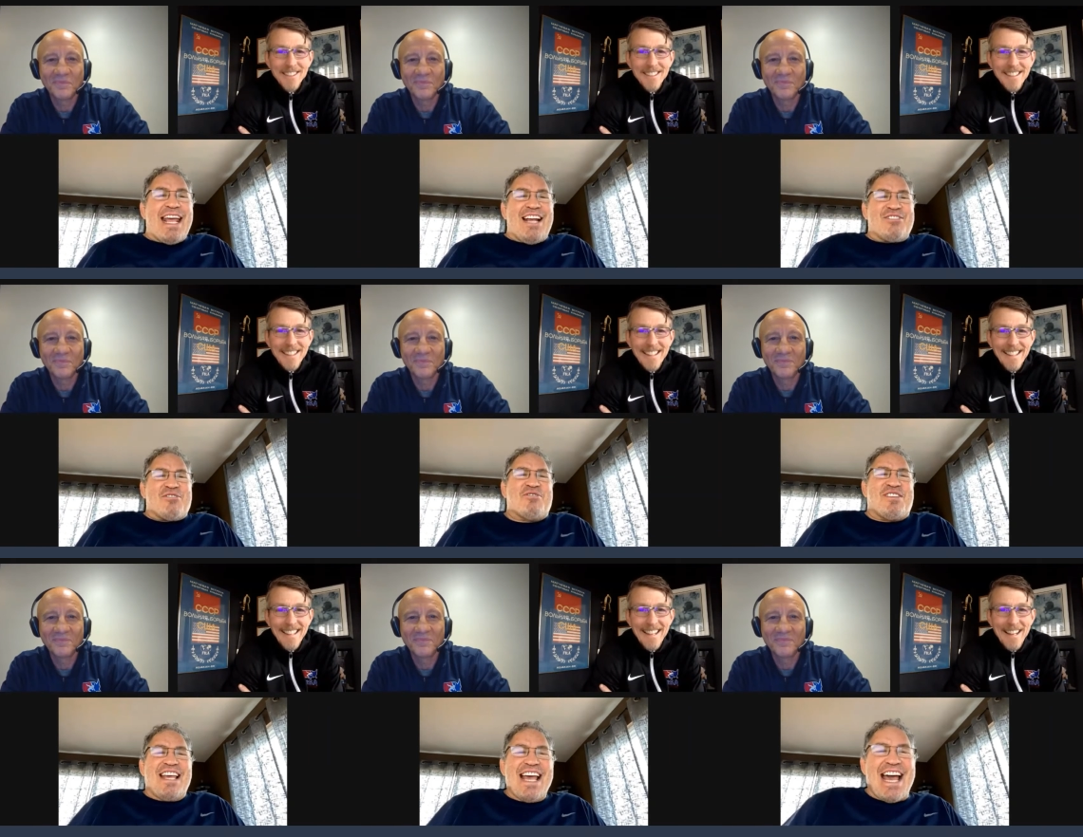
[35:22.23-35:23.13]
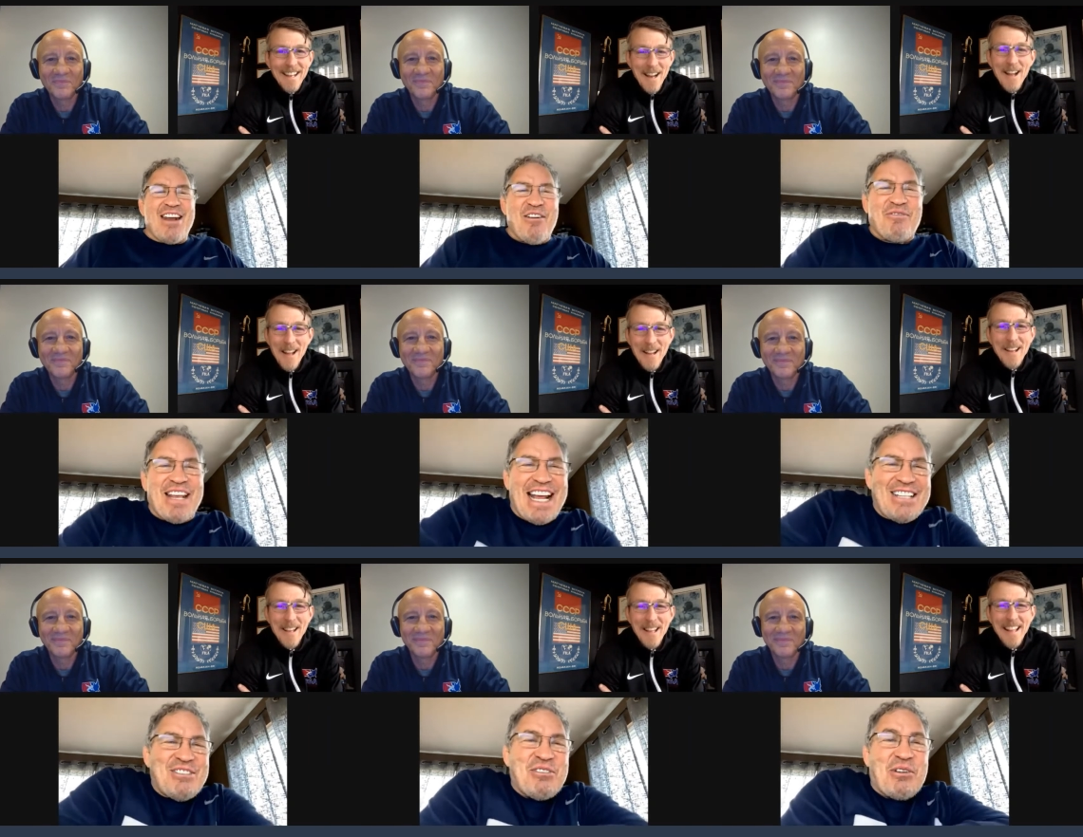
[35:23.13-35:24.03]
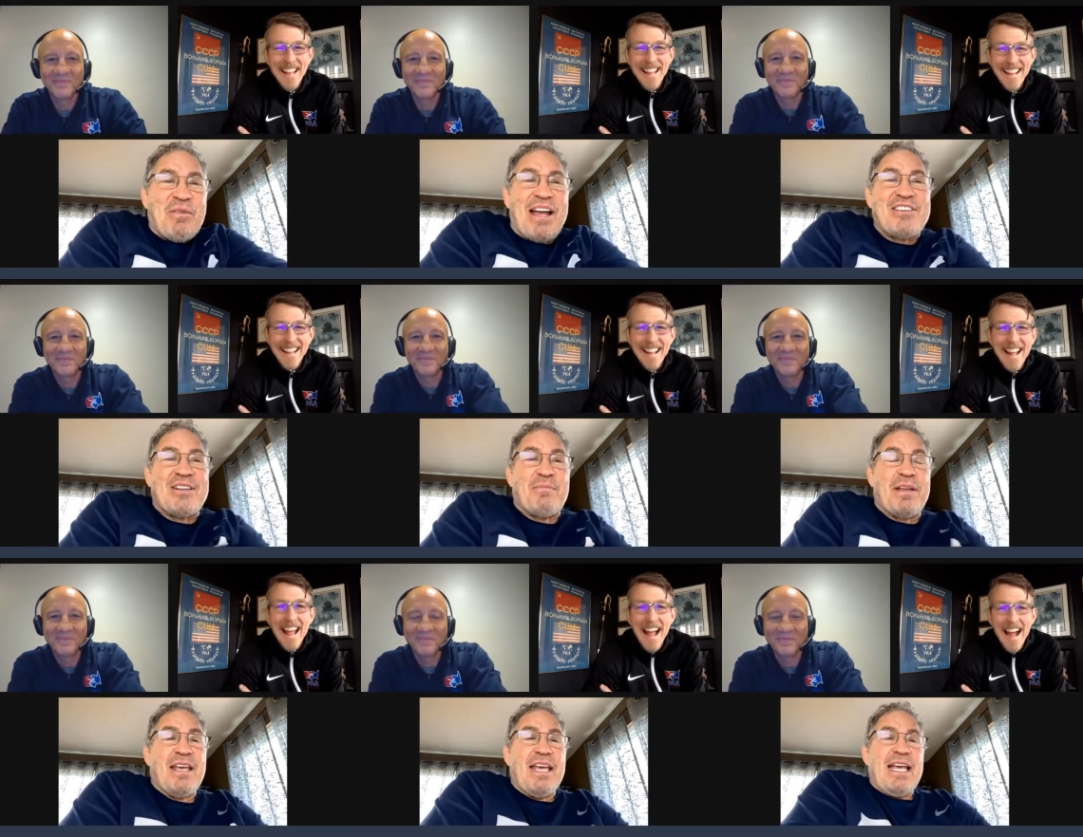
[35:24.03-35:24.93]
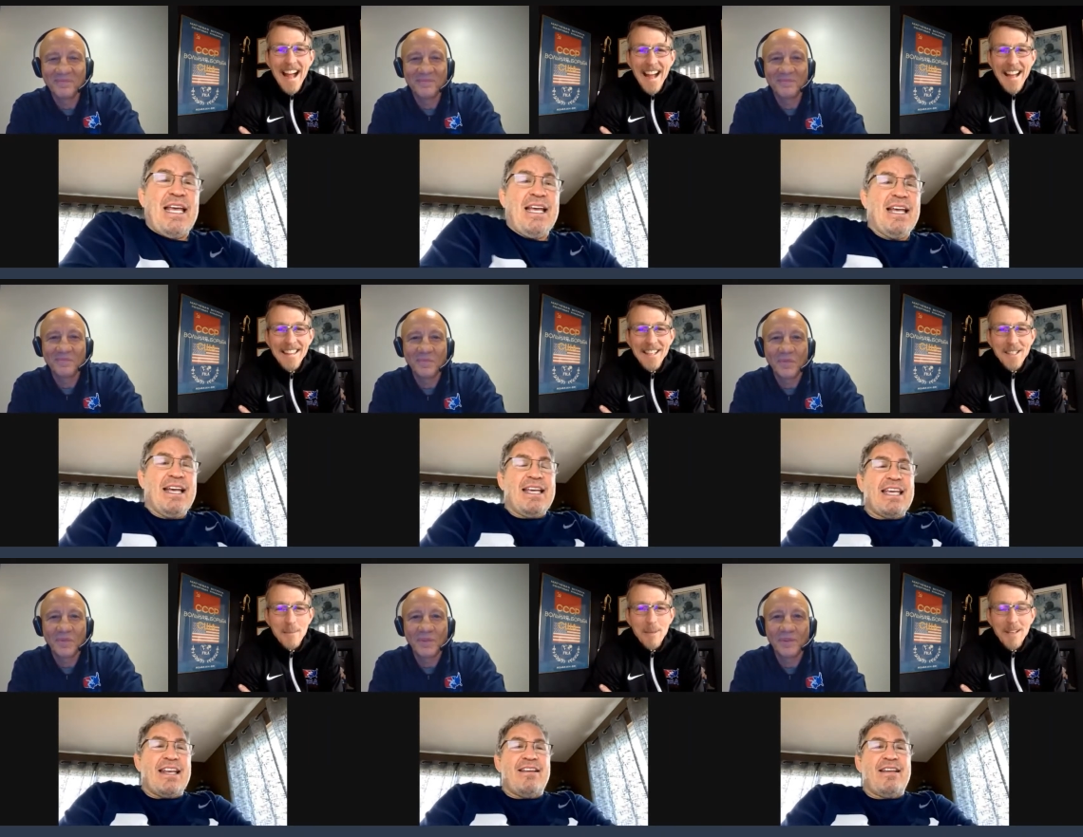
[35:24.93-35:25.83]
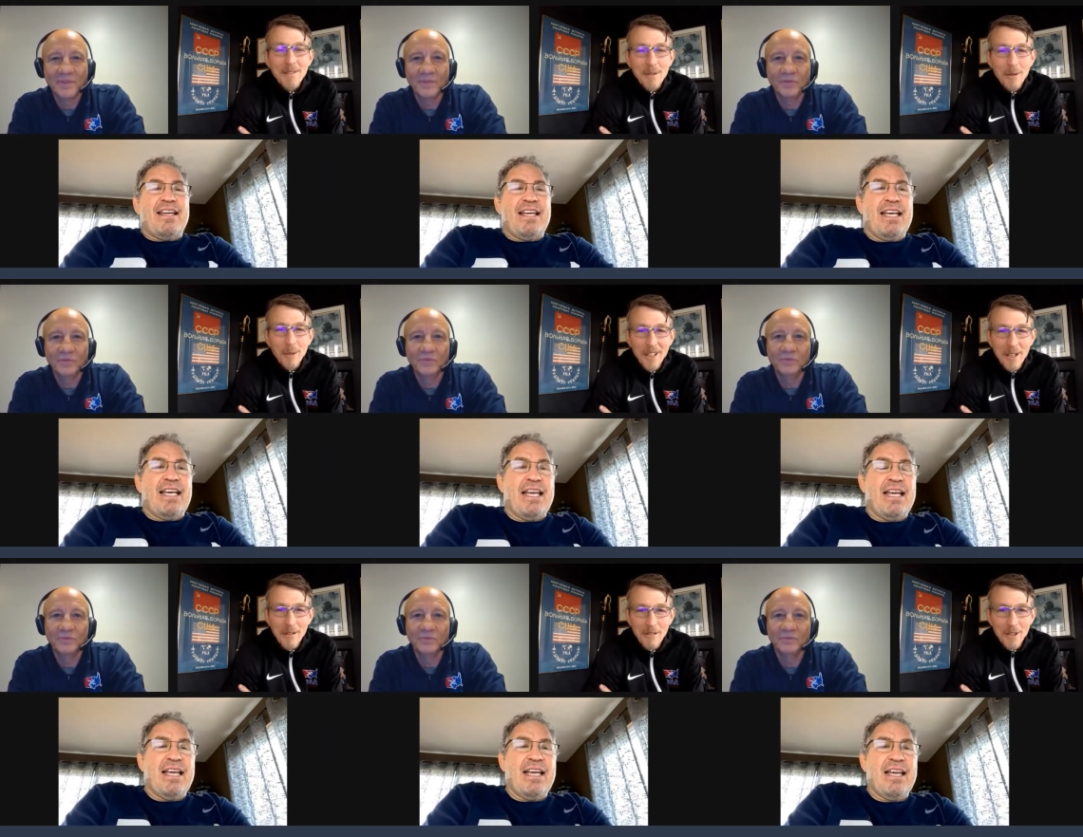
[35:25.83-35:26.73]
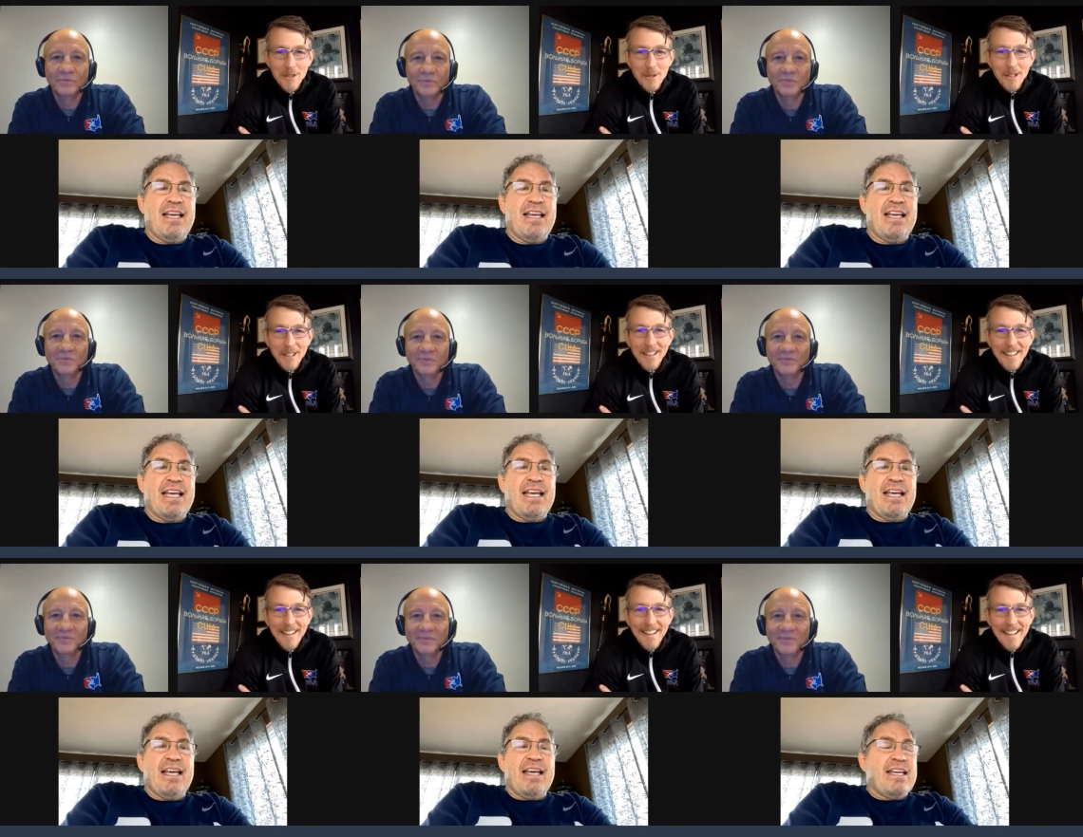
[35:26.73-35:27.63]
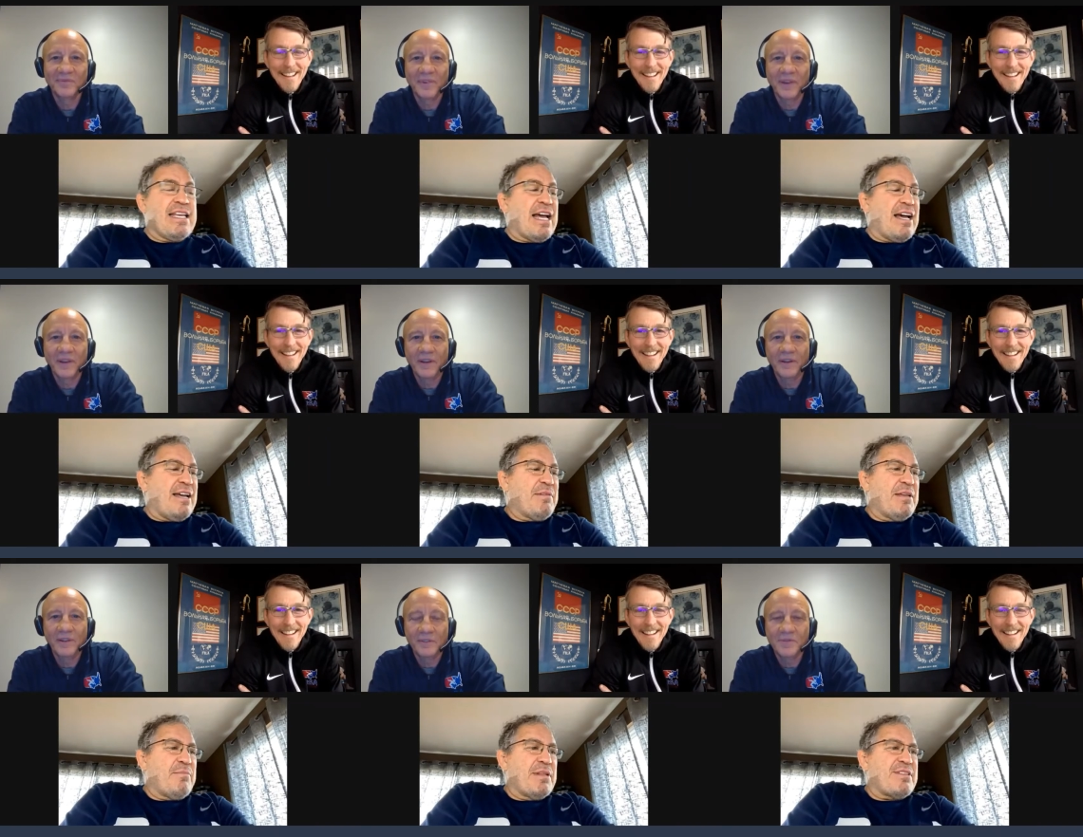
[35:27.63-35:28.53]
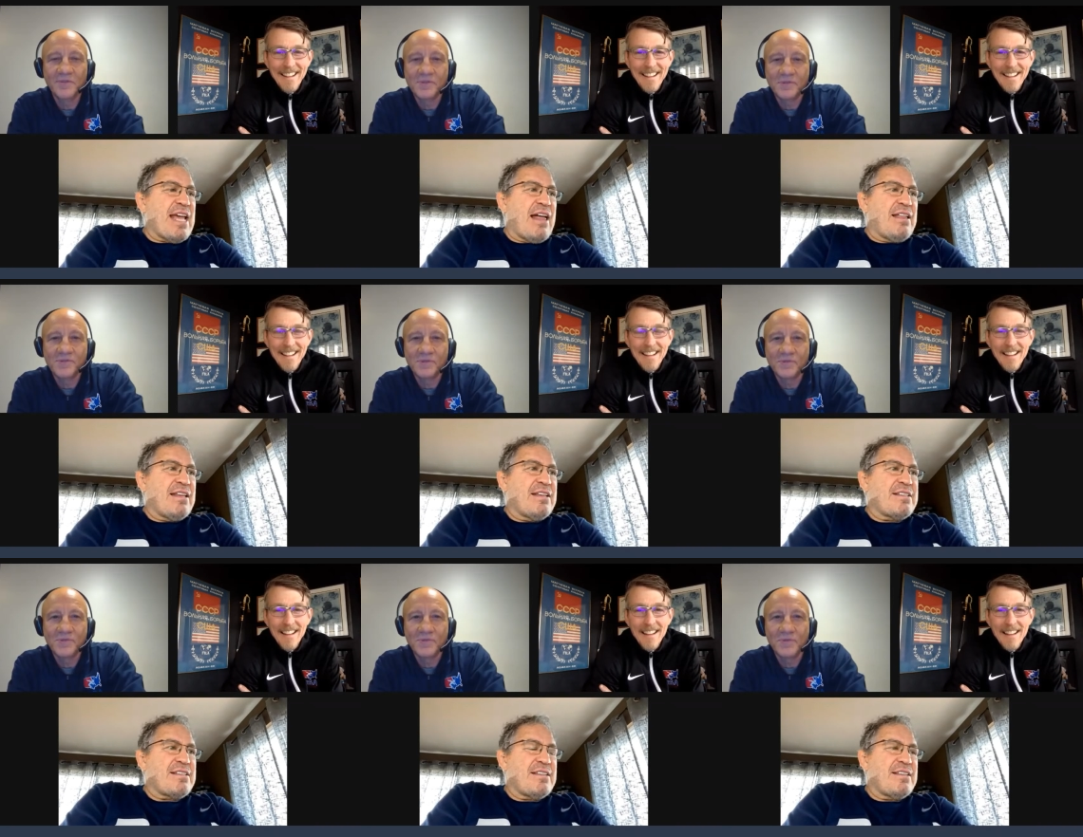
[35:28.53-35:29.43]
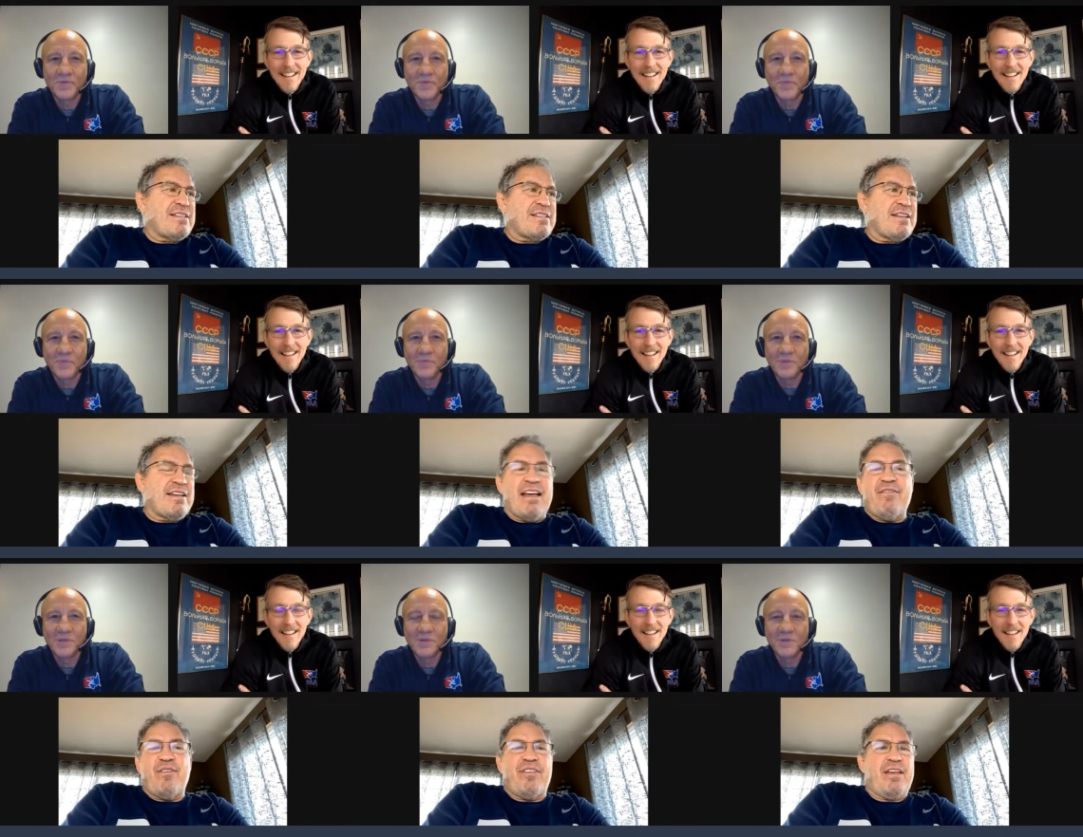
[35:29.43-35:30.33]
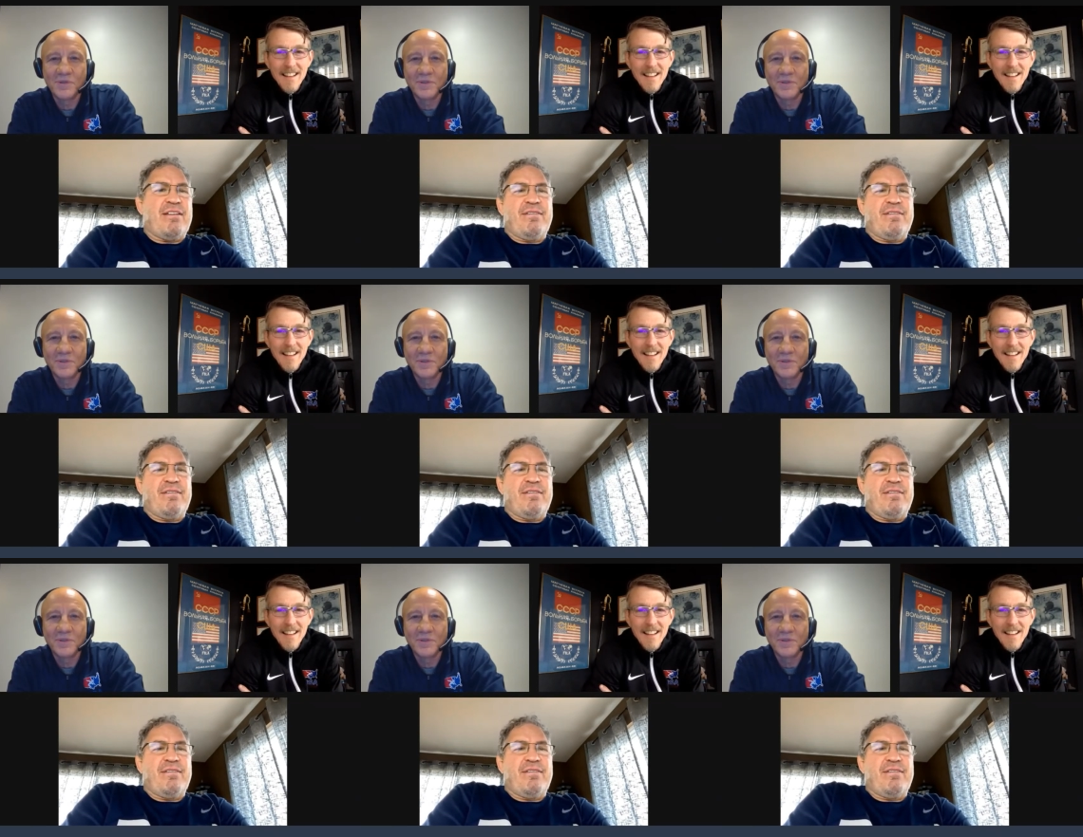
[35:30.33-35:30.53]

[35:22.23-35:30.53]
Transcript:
Speaker 1: answers. I don't know if that answered your question, but
Speaker 2: I think it's a peek through the window for sure.
Speaker 1: Yeah, I mean, mentality is is uh, everything.